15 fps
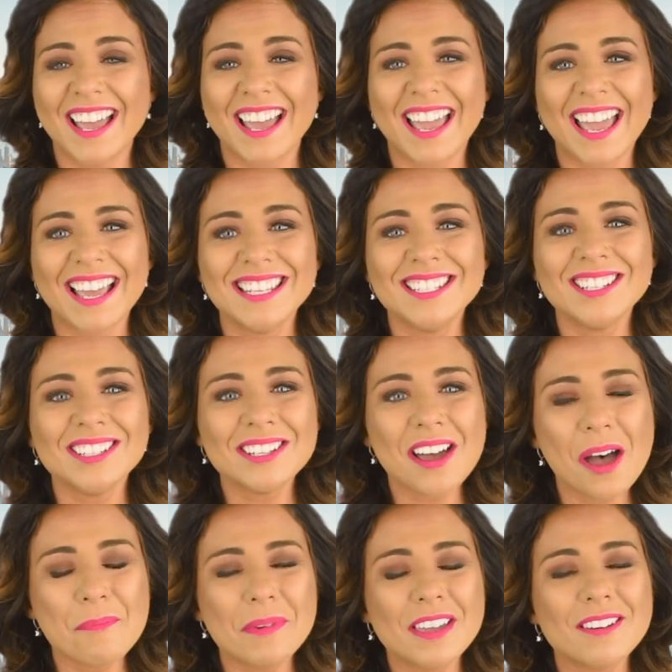And to
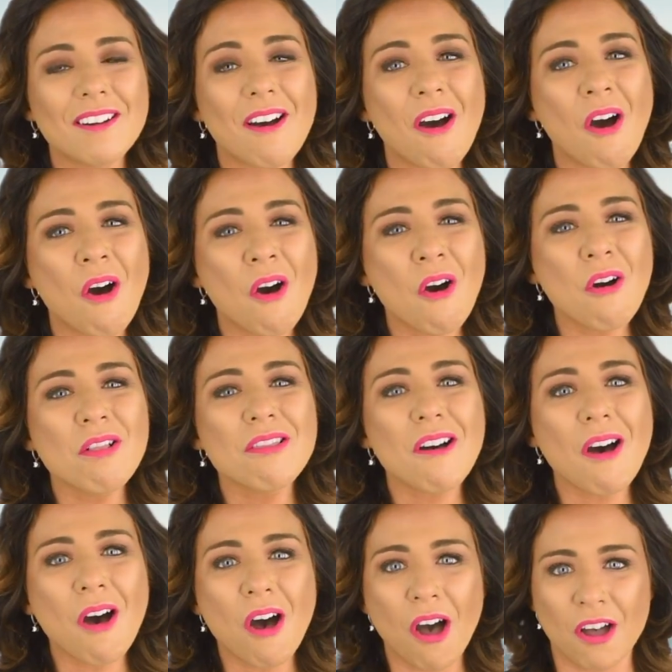top it all
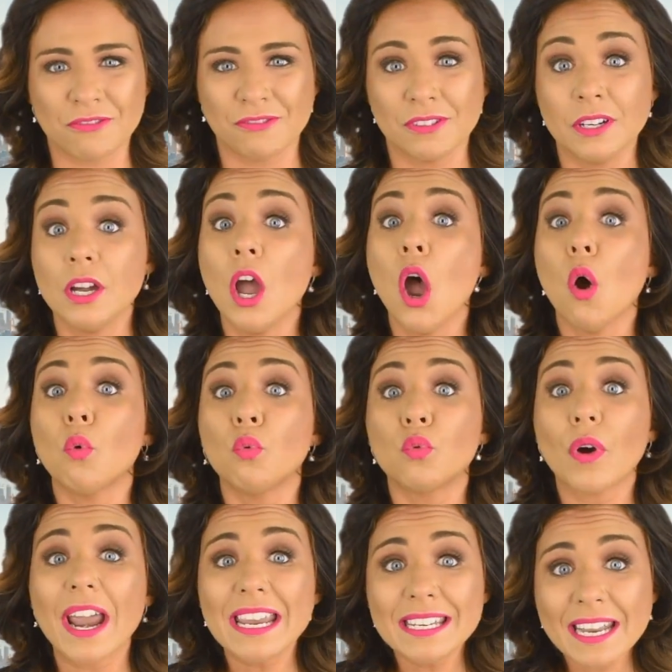off,
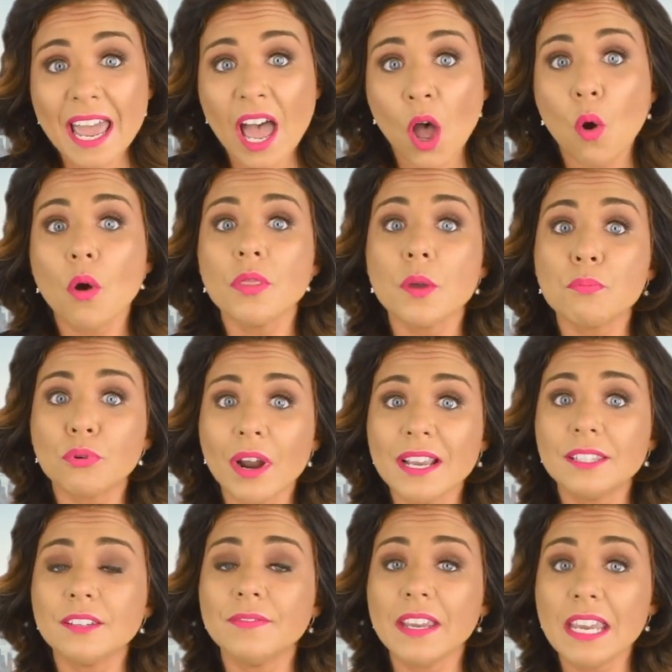right now, the
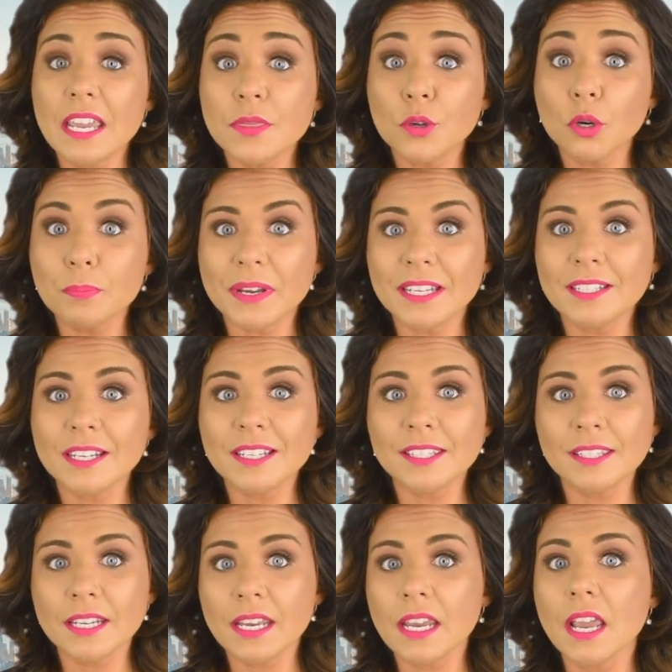price of
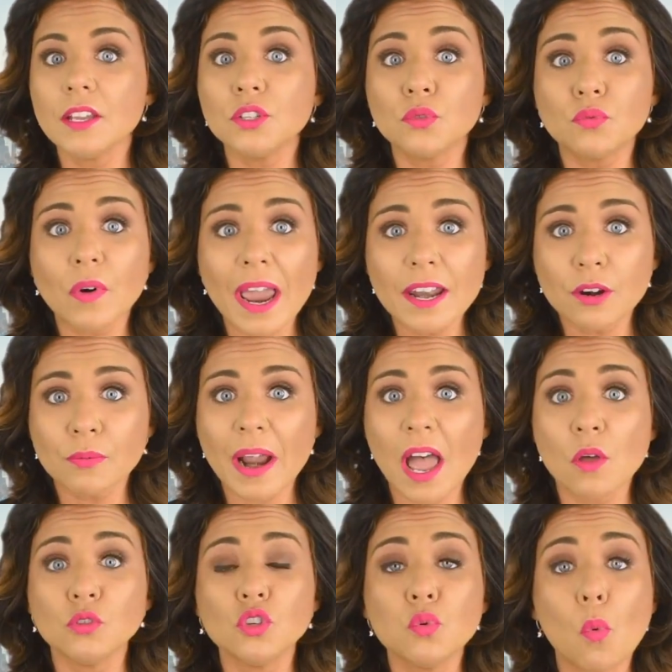EtherBTC is right
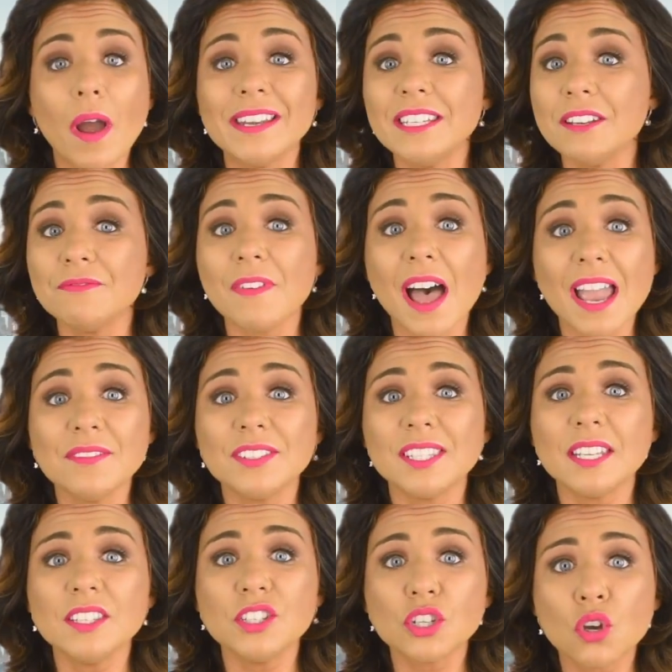around 25
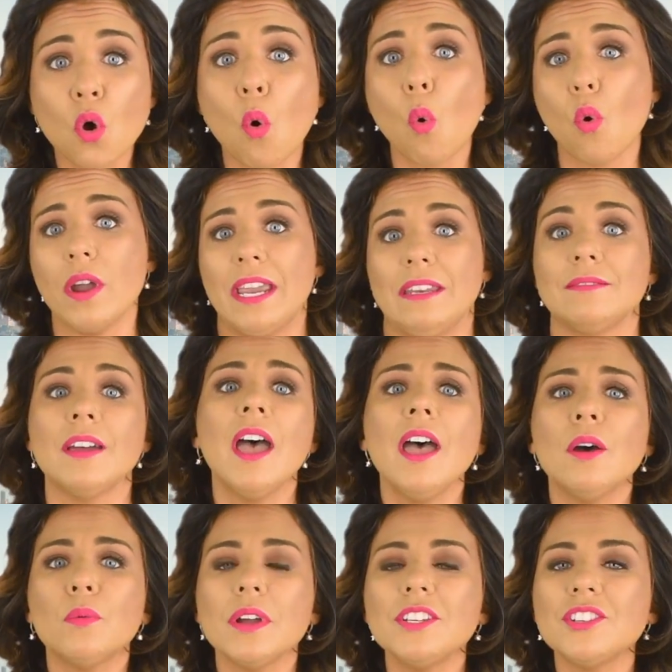cents a coin,
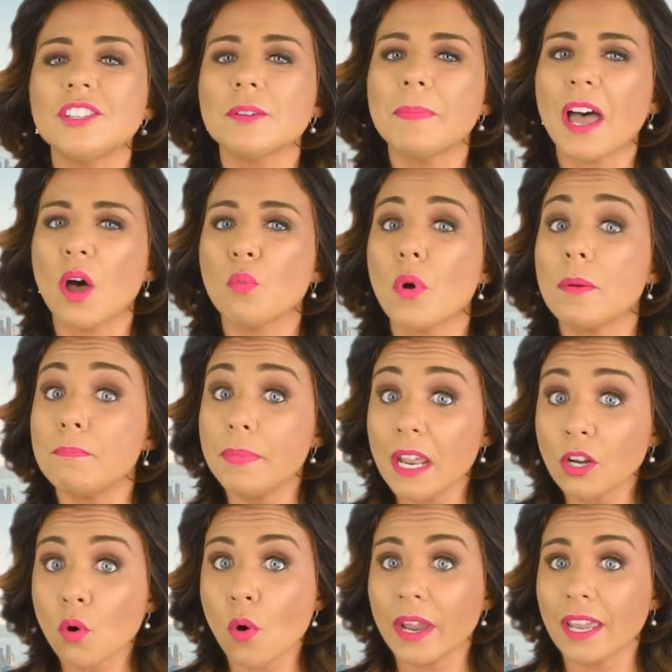which is about what
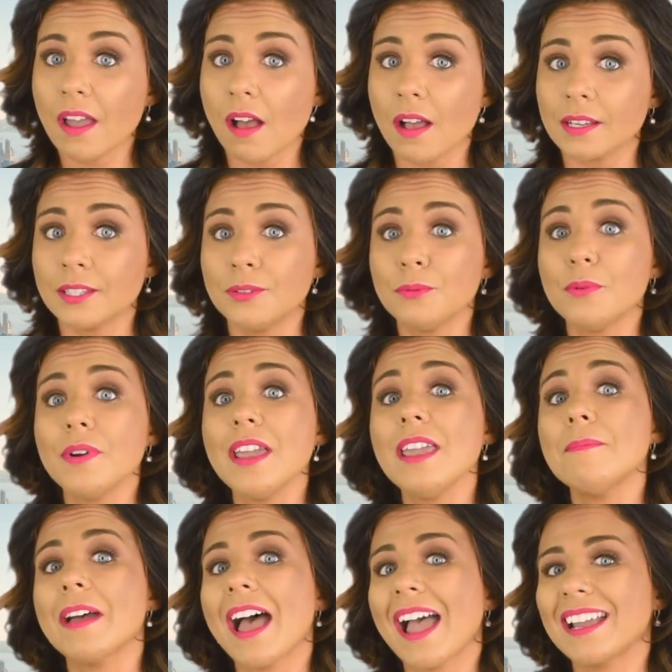Bitcoin cost
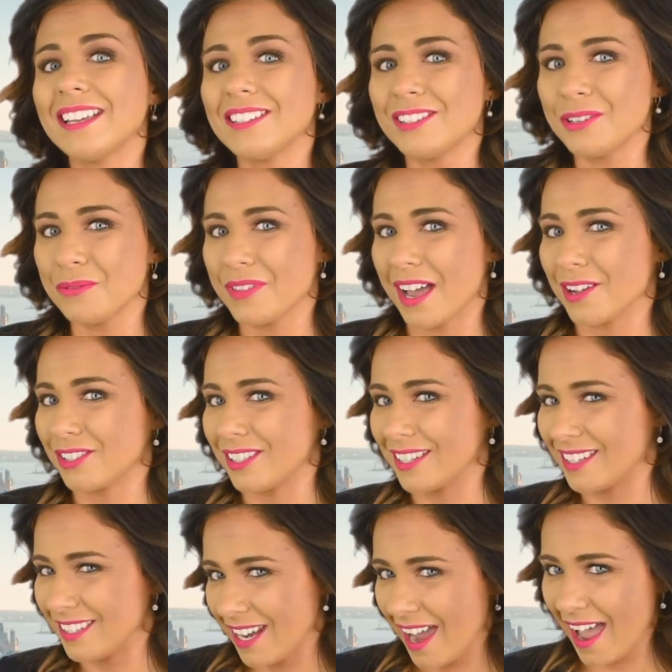way back in
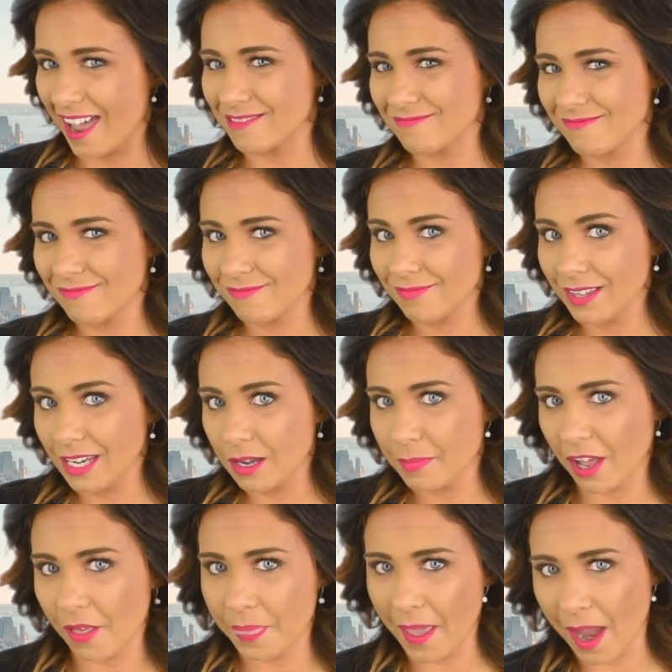2010. Think
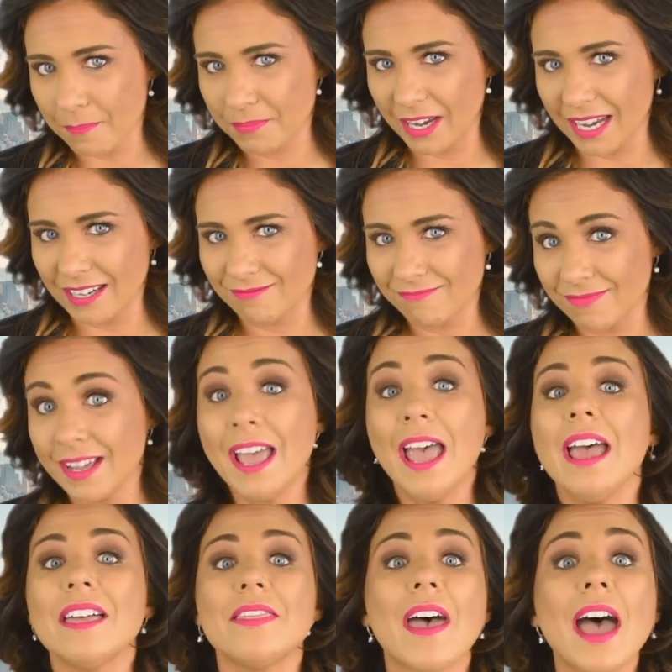about that, Pete.
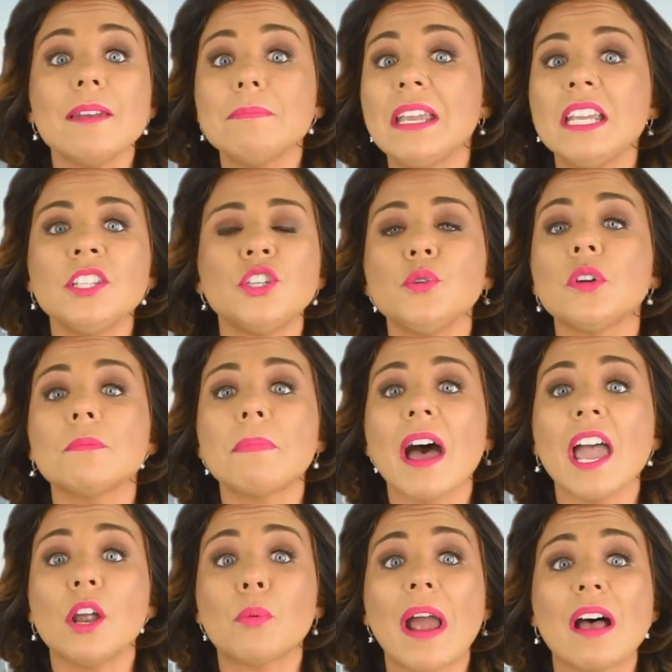That means you could
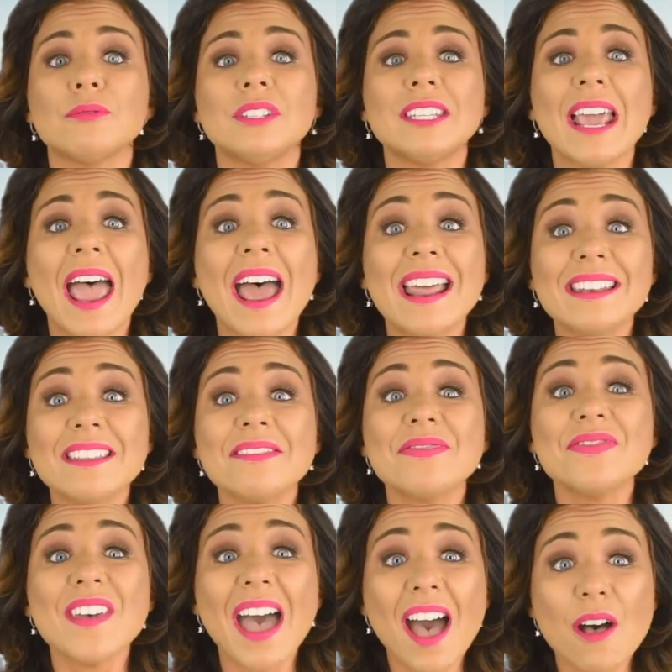buy around
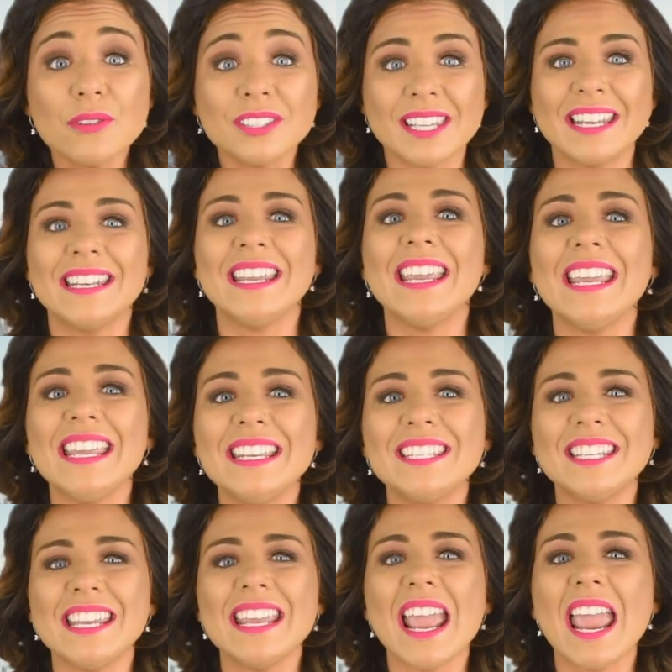10,000
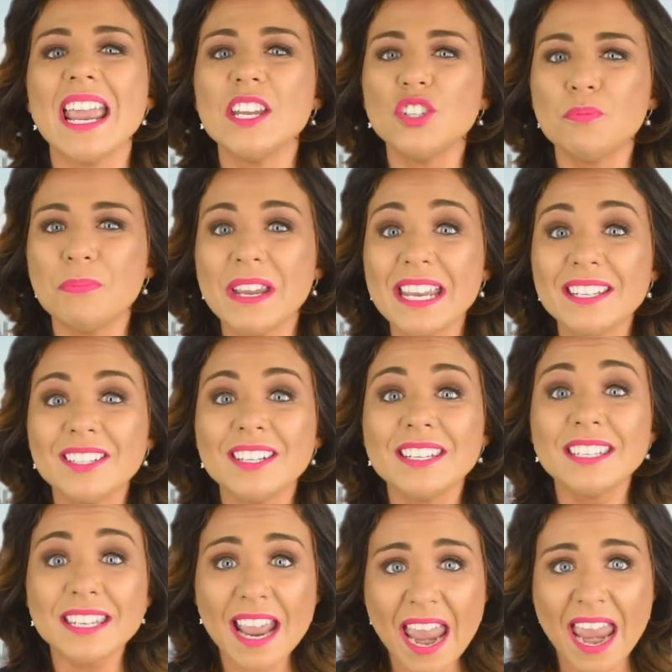ETHB
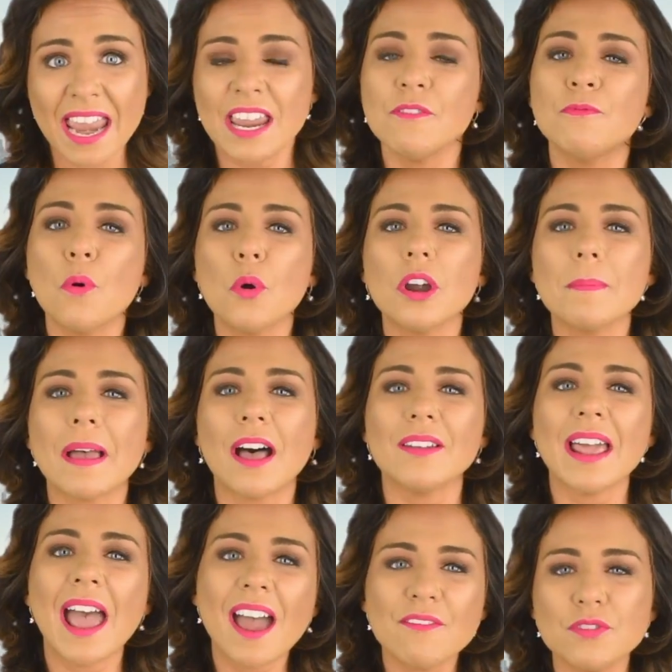today for
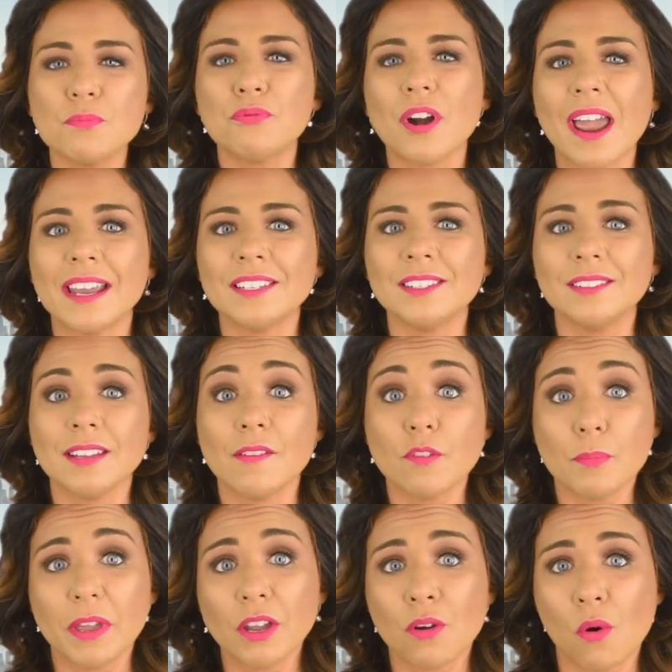about half the price of
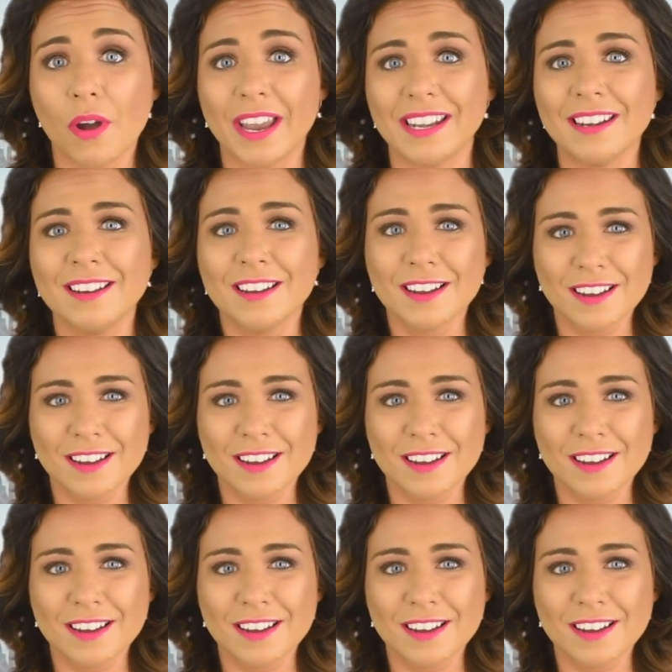a Bitcoin.